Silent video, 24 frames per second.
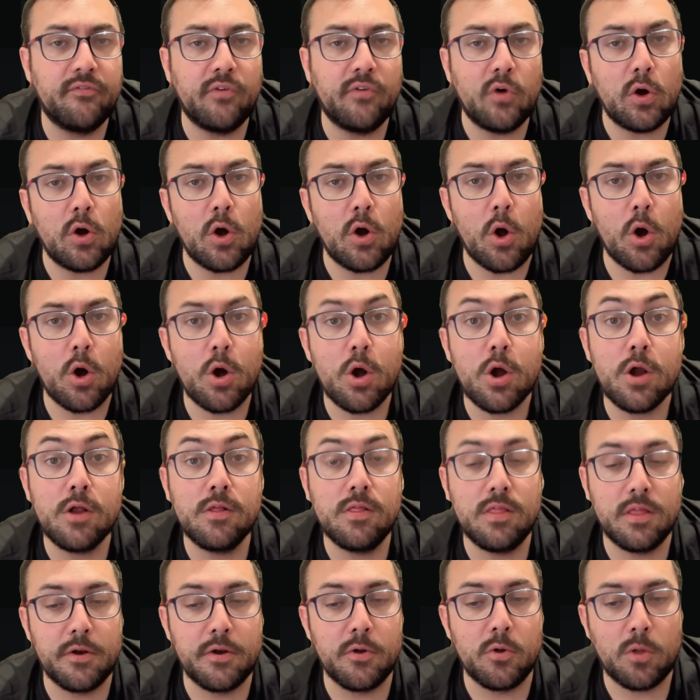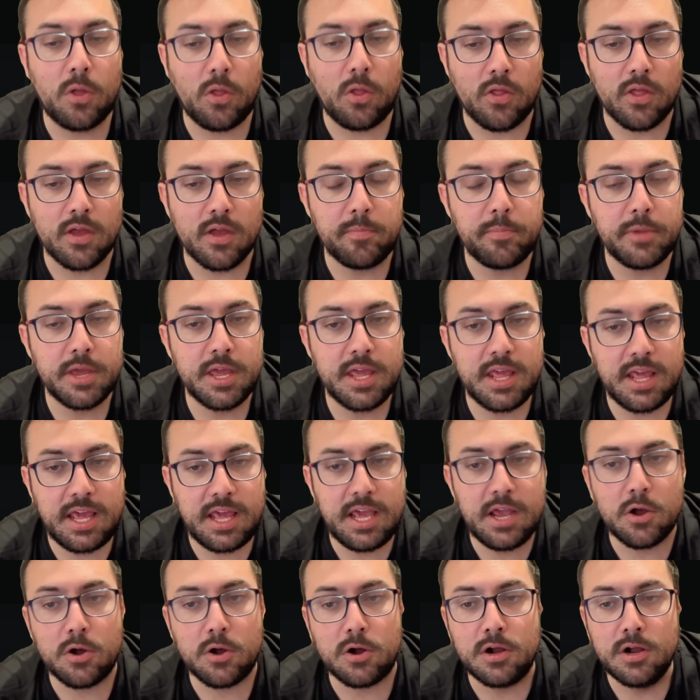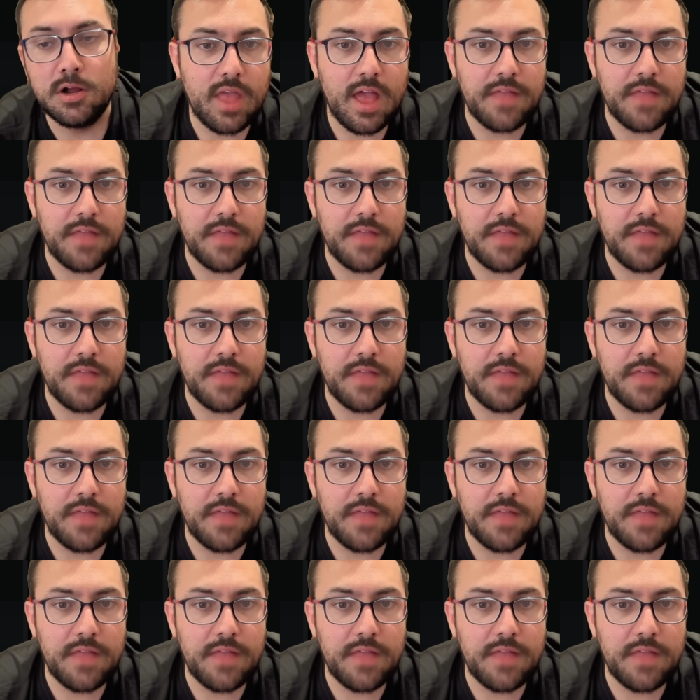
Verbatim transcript: for our little clip here.